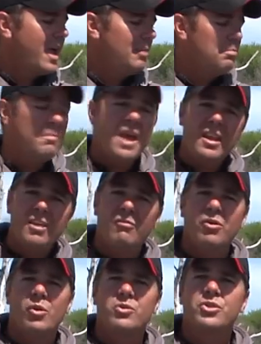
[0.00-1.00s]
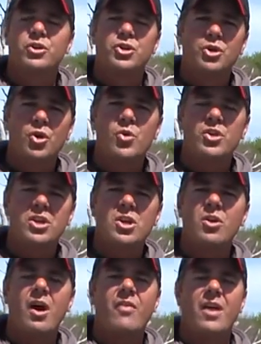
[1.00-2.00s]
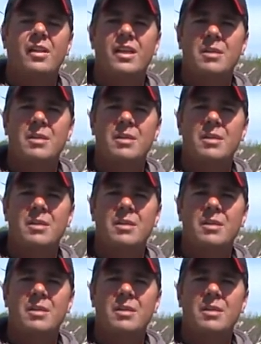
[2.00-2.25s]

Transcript: and many of those are shown here on that